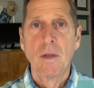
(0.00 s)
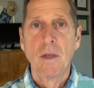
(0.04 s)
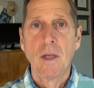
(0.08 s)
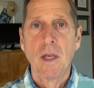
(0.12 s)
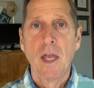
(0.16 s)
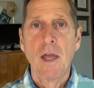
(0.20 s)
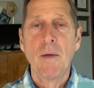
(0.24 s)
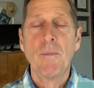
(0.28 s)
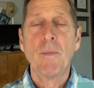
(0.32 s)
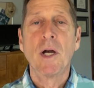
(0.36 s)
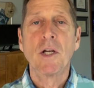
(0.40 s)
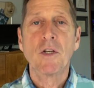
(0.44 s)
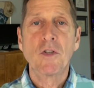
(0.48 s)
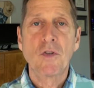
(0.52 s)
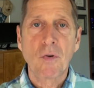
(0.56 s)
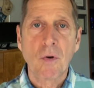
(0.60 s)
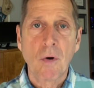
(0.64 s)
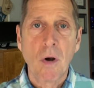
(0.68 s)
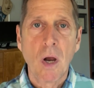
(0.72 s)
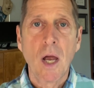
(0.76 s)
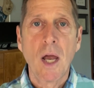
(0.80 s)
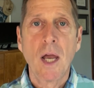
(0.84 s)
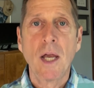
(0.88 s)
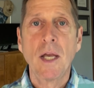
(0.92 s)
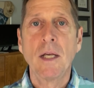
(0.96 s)
Am I
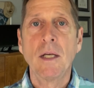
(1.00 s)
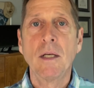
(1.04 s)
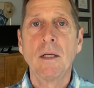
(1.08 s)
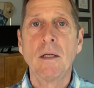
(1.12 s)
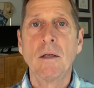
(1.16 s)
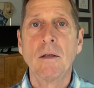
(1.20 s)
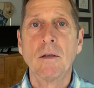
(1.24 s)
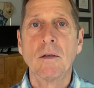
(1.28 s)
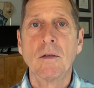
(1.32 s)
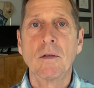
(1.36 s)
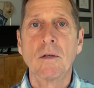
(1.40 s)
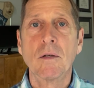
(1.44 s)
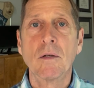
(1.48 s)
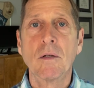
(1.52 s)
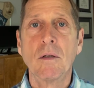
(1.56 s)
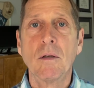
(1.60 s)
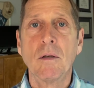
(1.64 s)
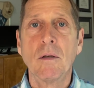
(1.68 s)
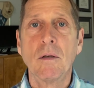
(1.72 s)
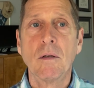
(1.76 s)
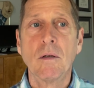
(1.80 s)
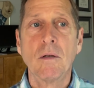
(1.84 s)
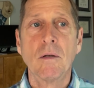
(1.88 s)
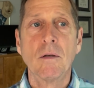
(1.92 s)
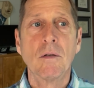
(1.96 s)
trying
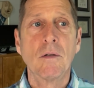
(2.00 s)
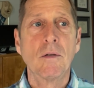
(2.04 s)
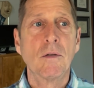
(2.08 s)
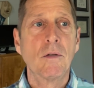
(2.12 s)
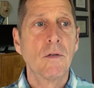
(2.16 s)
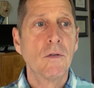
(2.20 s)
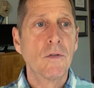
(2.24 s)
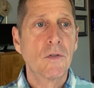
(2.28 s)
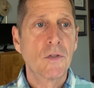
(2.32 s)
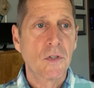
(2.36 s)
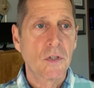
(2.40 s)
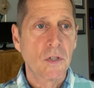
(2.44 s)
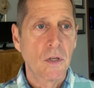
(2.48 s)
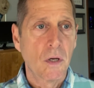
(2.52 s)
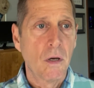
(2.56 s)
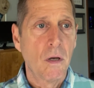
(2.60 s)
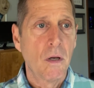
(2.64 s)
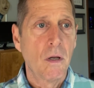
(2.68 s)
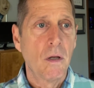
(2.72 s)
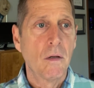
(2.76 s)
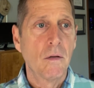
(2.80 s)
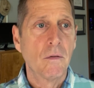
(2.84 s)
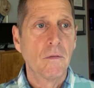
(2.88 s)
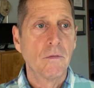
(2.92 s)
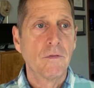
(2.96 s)
to
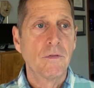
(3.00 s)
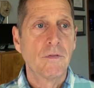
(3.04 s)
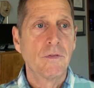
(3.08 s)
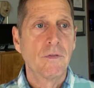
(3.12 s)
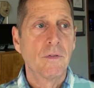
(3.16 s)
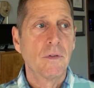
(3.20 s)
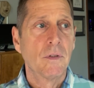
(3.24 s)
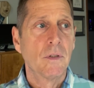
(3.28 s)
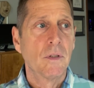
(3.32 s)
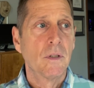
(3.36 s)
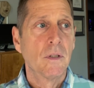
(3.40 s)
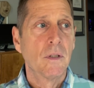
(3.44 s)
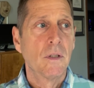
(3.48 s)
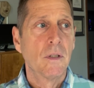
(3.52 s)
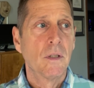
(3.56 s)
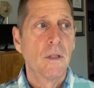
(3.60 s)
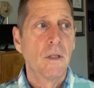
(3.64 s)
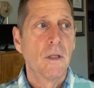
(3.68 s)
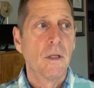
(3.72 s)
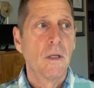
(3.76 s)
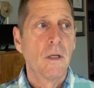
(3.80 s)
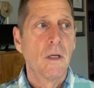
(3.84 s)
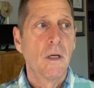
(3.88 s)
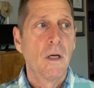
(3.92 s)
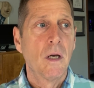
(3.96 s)
solve
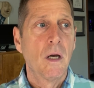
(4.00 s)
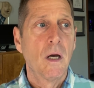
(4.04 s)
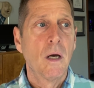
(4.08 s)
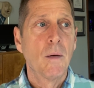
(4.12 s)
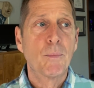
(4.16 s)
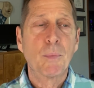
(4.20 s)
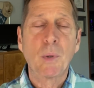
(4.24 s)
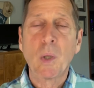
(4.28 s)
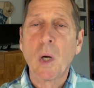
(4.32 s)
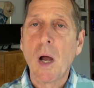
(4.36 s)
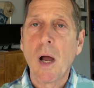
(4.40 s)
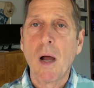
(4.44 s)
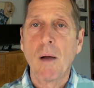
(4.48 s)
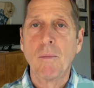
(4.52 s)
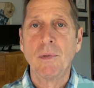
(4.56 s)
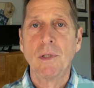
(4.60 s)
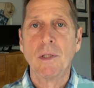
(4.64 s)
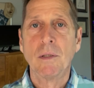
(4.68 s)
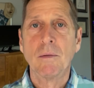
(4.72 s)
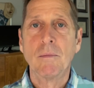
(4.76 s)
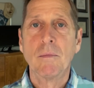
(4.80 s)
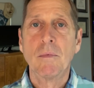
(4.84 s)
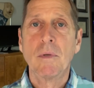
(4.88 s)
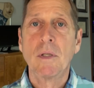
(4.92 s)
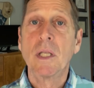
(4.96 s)
a
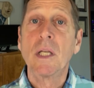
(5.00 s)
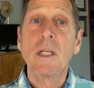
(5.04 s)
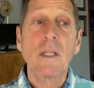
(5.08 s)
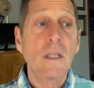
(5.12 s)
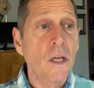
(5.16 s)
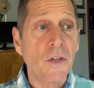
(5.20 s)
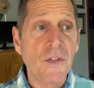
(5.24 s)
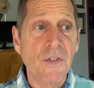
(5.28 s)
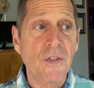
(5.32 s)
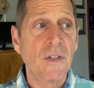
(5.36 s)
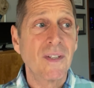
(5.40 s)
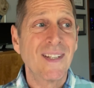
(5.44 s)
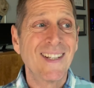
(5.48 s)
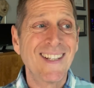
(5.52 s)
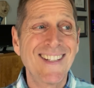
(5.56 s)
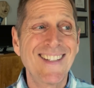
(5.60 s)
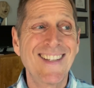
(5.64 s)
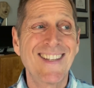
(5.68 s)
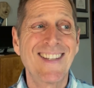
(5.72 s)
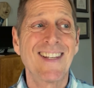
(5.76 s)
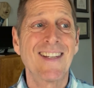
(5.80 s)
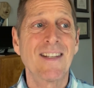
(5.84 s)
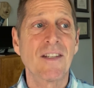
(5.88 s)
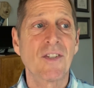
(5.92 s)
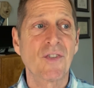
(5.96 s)
problem that doesn't
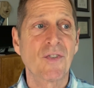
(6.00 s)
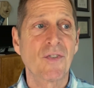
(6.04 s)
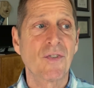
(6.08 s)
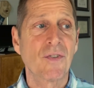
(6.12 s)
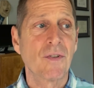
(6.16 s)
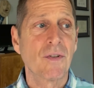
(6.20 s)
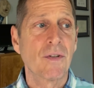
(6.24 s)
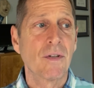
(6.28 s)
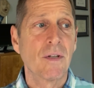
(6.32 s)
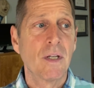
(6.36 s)
exist?